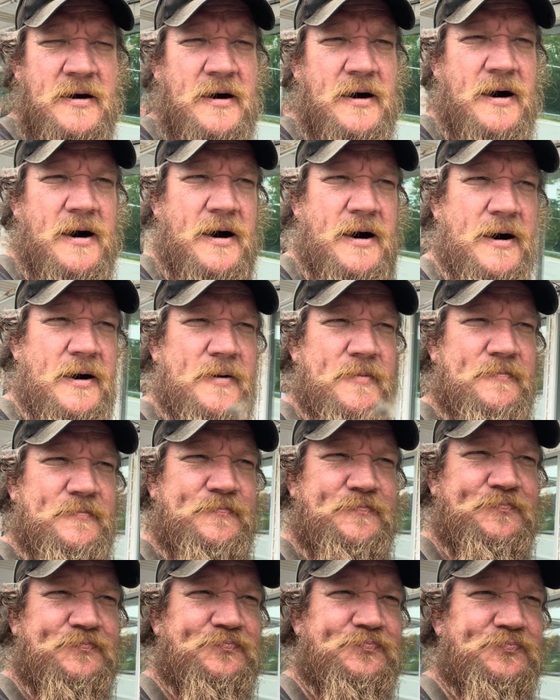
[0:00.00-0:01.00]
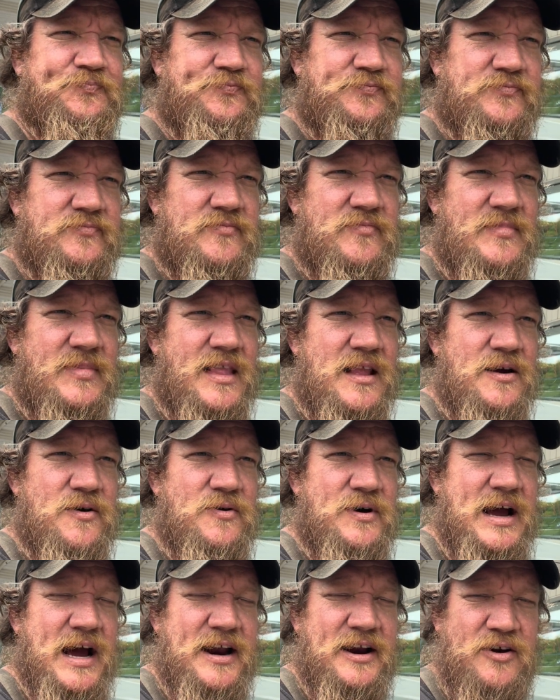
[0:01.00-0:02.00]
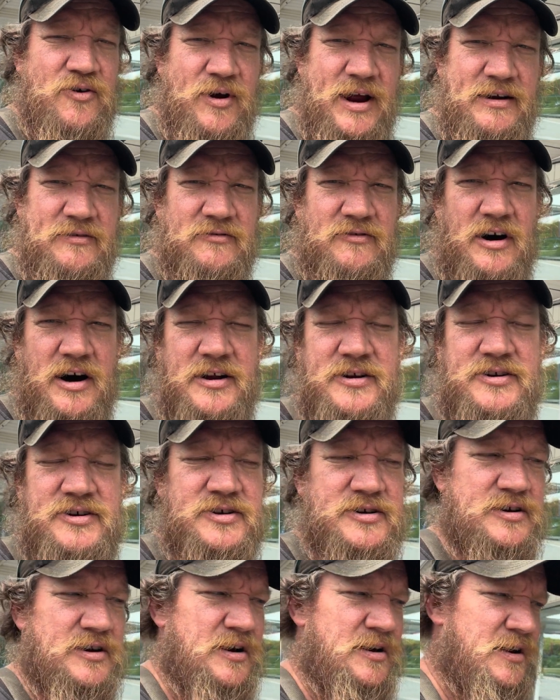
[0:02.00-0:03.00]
We had a great lunch.